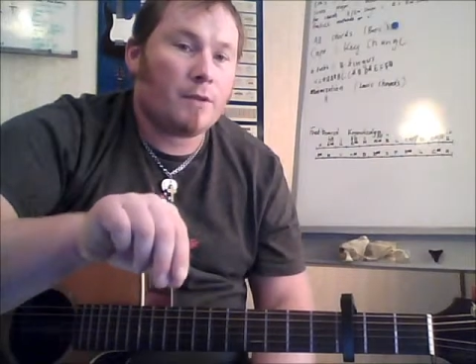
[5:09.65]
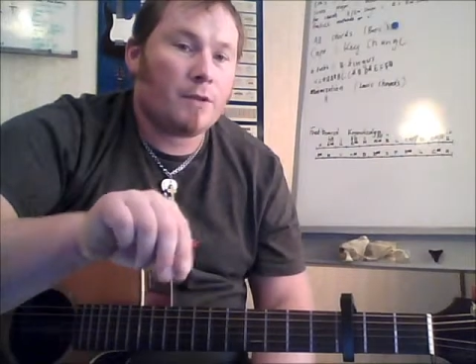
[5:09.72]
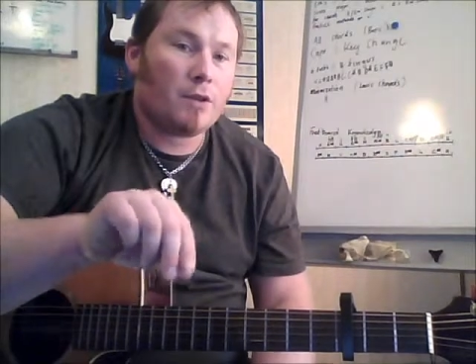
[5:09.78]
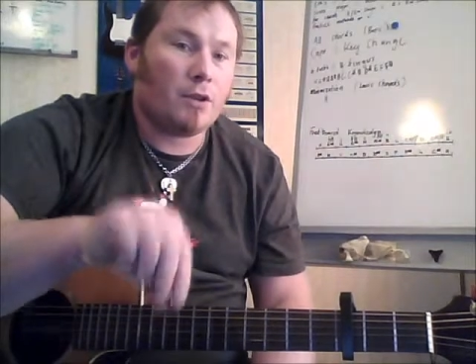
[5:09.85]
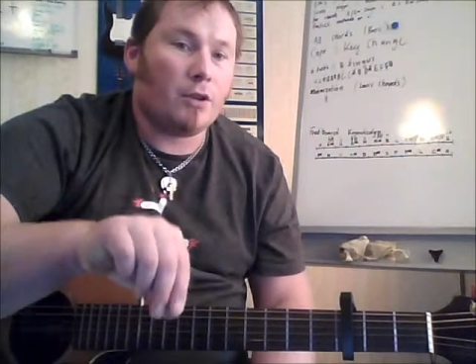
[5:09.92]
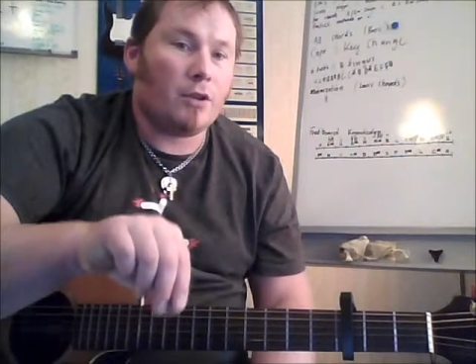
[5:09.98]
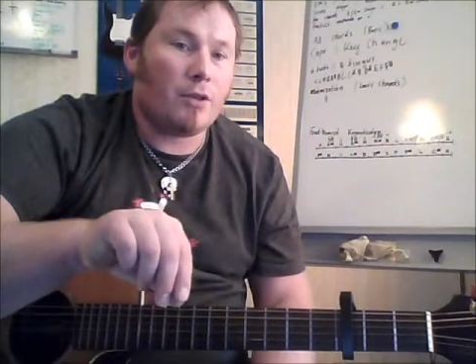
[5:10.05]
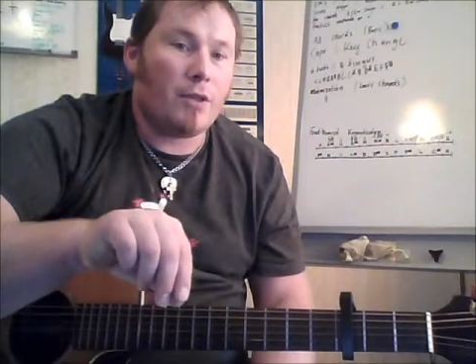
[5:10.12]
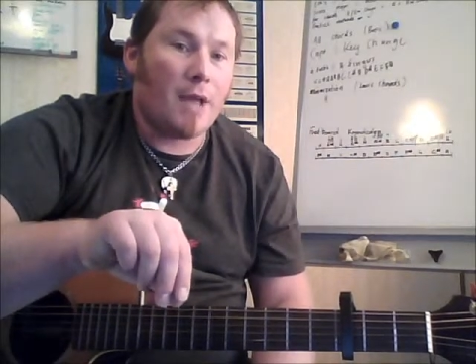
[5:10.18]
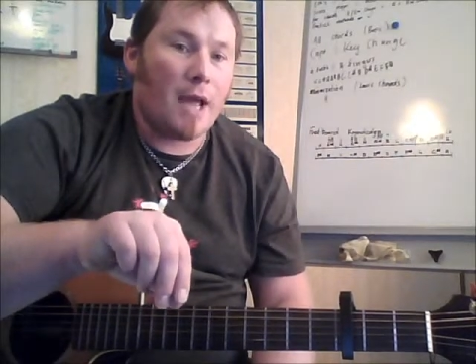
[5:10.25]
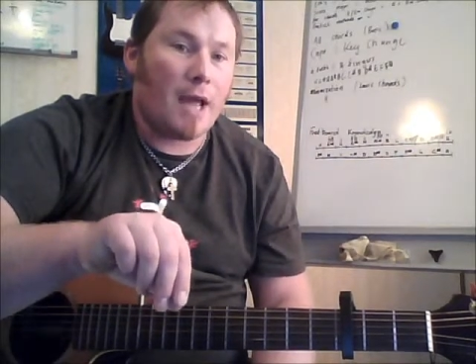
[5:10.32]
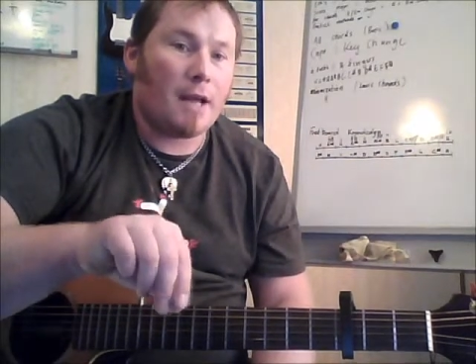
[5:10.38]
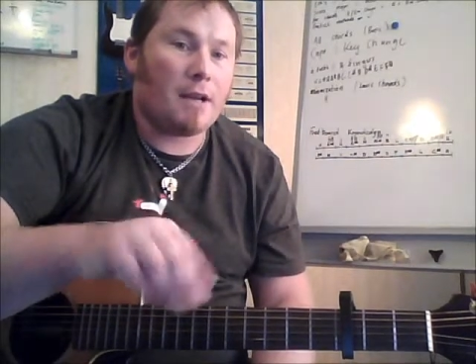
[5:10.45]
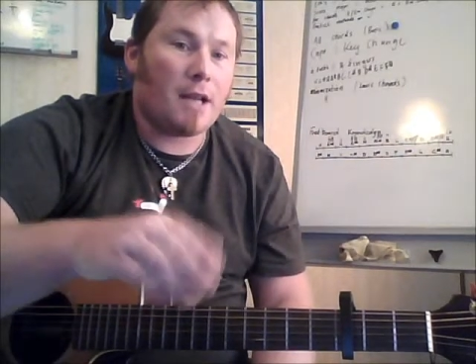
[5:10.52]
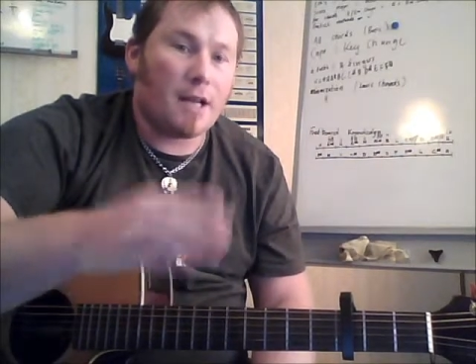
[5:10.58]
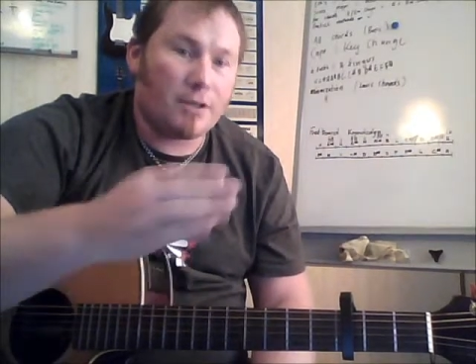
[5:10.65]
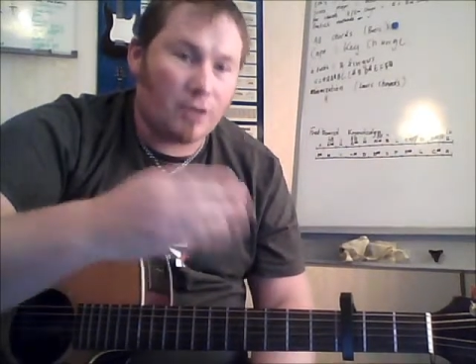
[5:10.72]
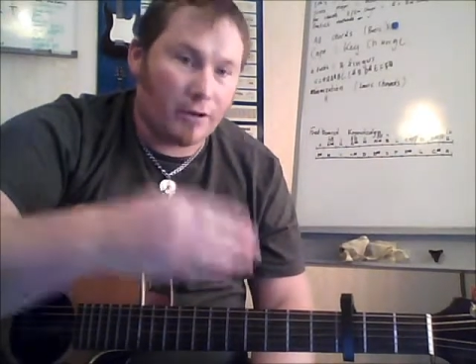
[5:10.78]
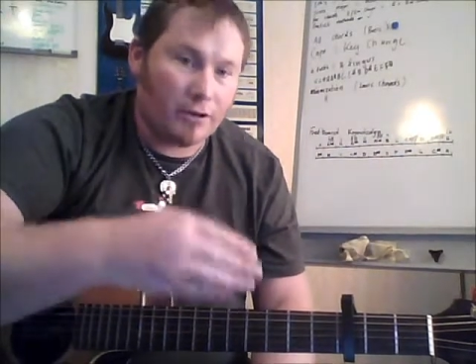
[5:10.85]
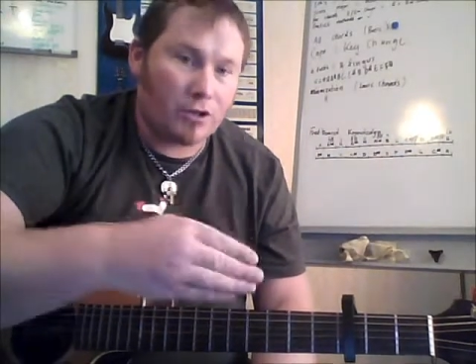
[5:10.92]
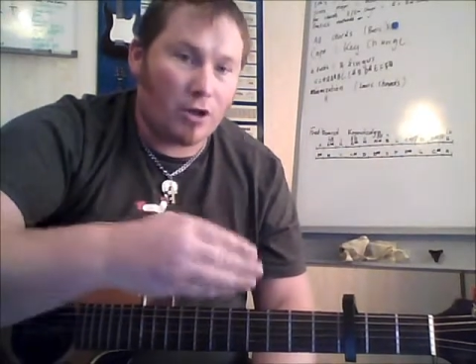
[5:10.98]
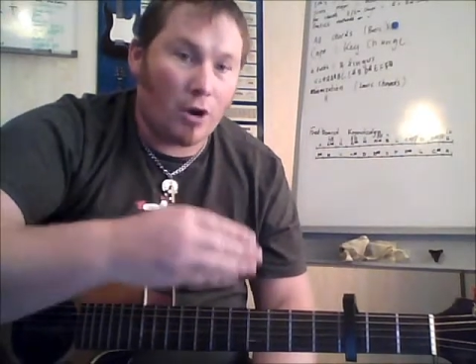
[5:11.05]
to learn that, as I
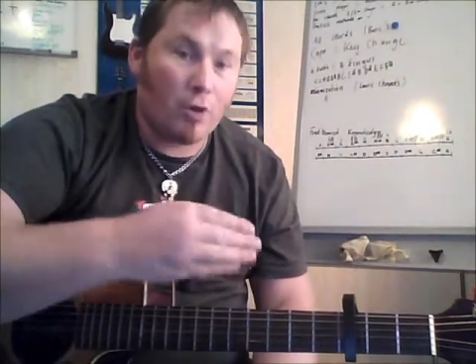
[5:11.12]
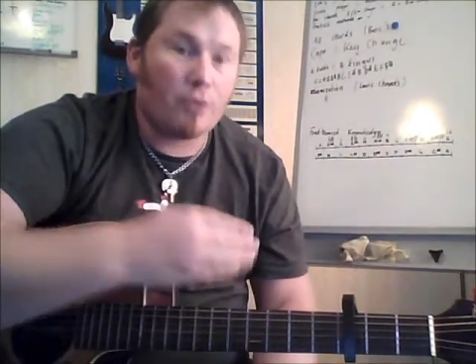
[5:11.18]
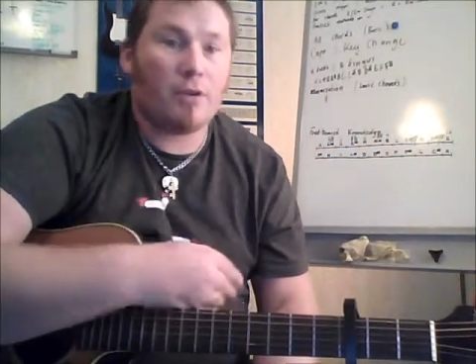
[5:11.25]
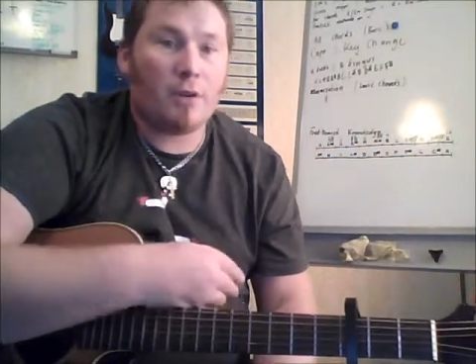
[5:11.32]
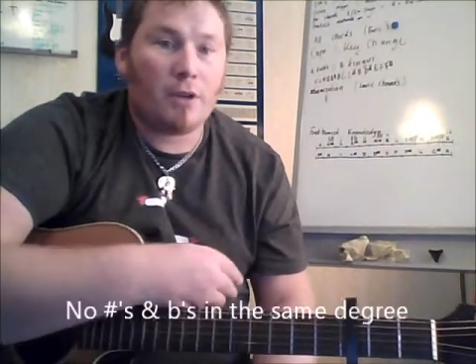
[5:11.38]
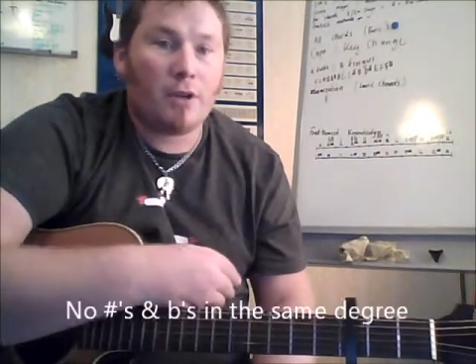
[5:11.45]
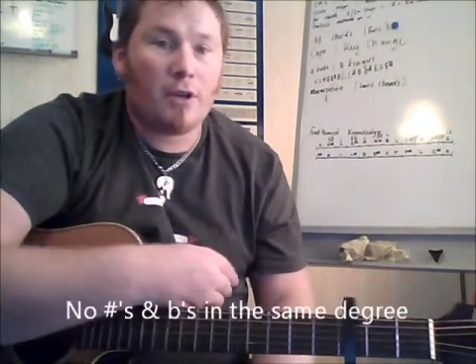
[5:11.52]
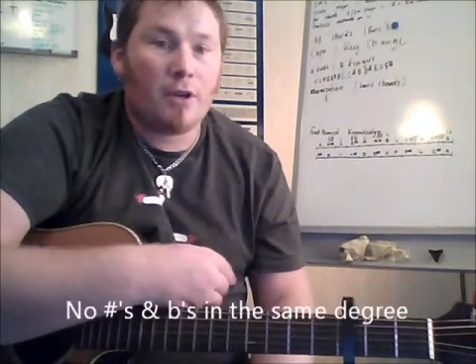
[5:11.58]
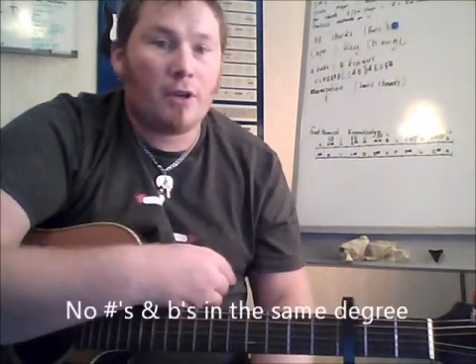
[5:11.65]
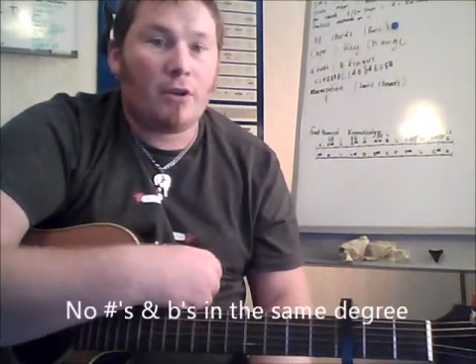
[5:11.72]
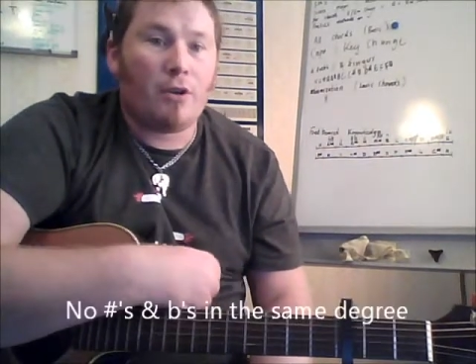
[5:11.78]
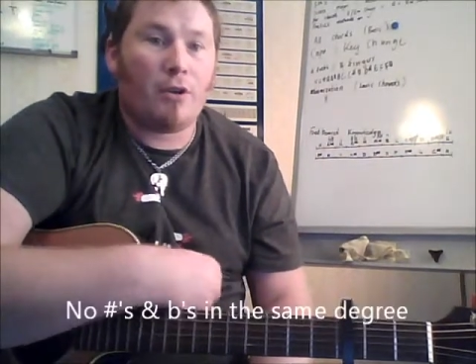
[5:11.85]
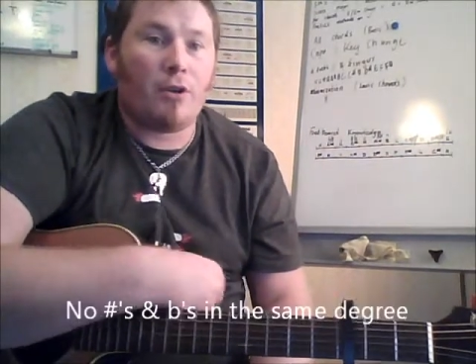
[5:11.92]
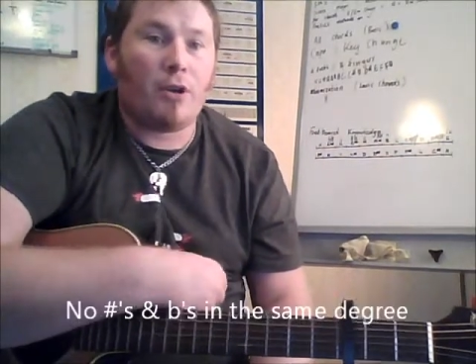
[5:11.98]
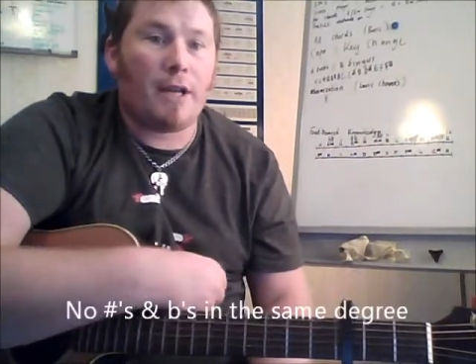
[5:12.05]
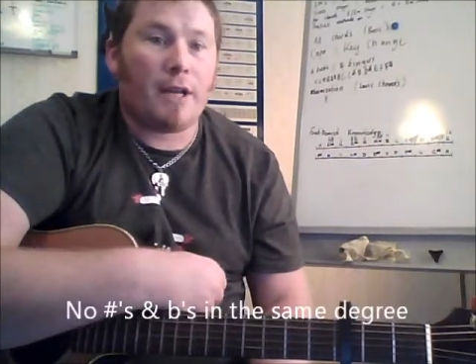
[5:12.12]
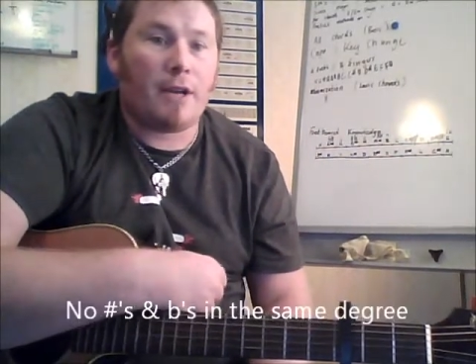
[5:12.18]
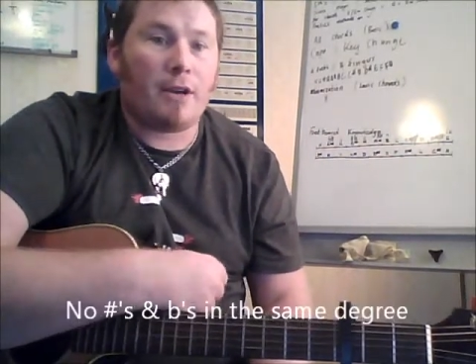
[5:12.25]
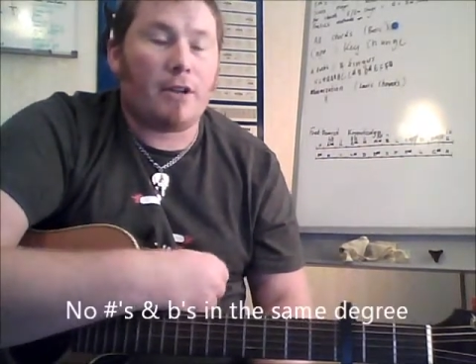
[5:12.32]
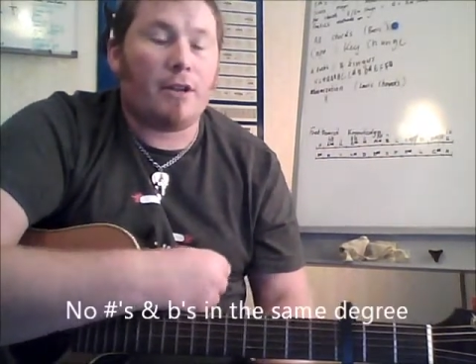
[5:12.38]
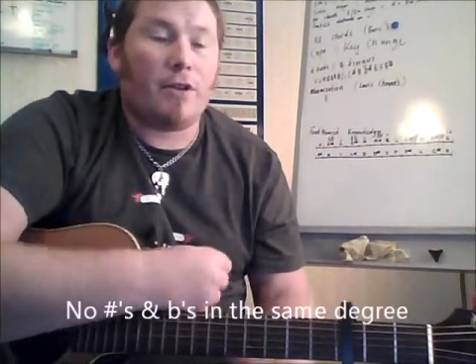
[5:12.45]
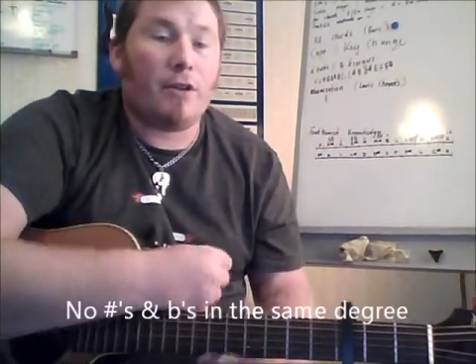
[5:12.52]
shown earlier
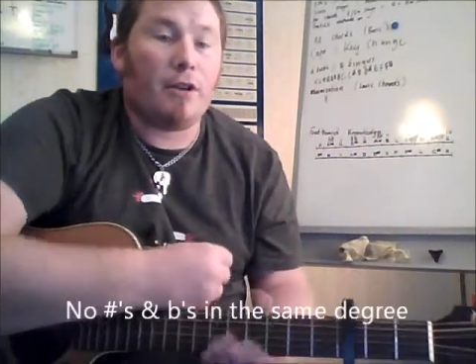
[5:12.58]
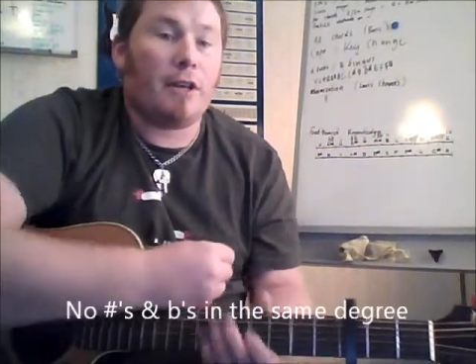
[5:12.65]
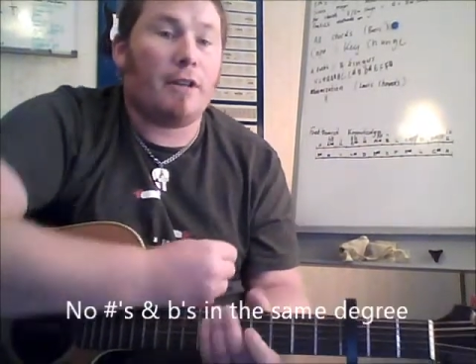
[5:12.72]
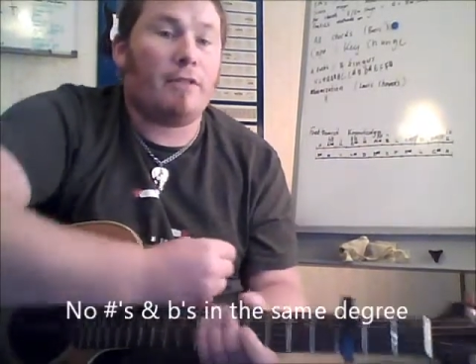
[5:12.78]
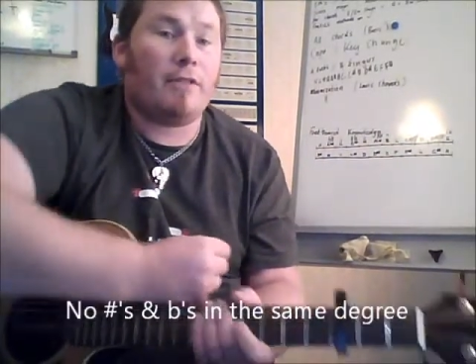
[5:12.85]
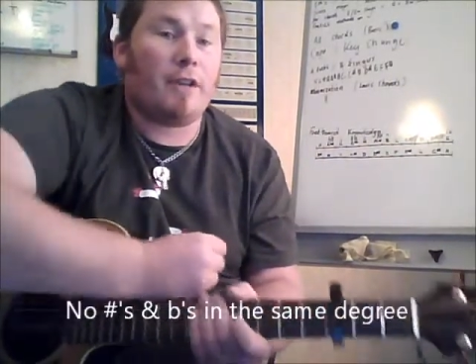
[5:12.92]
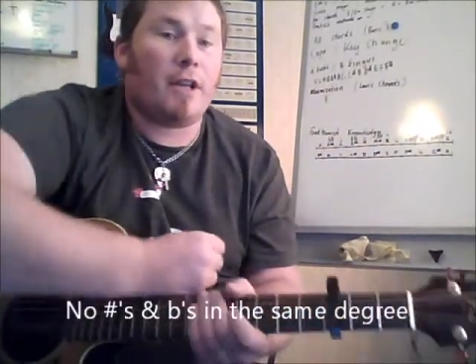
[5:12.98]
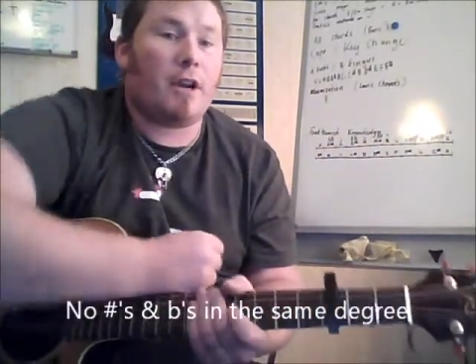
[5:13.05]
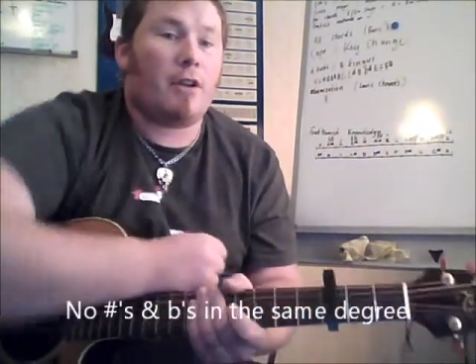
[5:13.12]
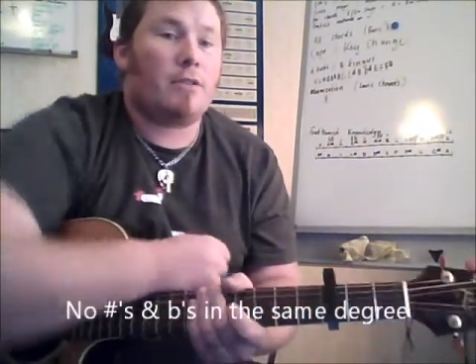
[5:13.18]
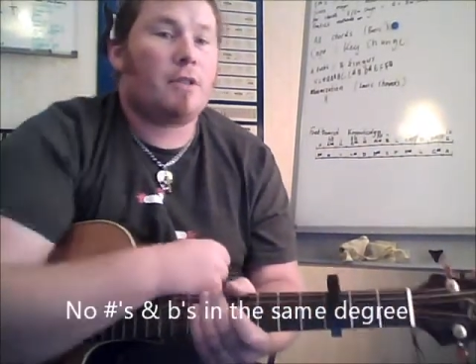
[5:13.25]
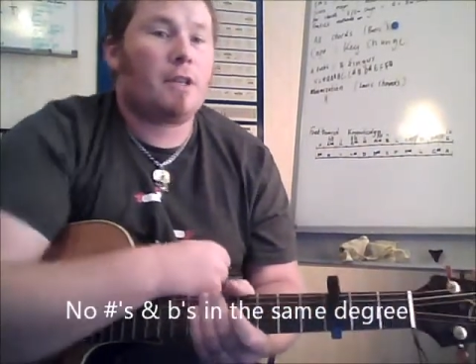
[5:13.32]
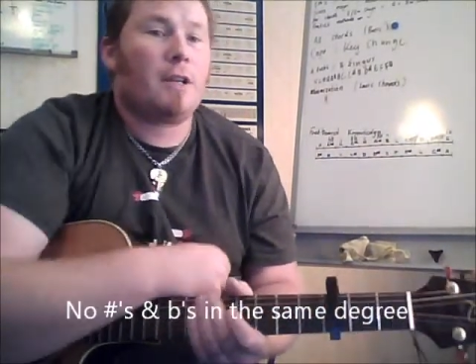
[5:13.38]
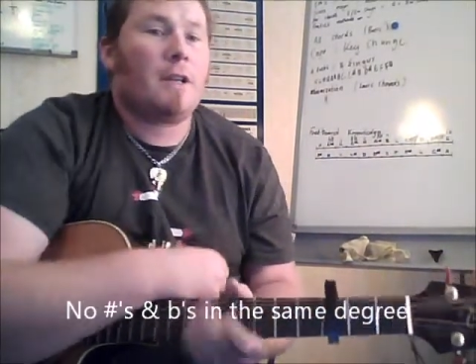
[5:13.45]
in the earlier videos,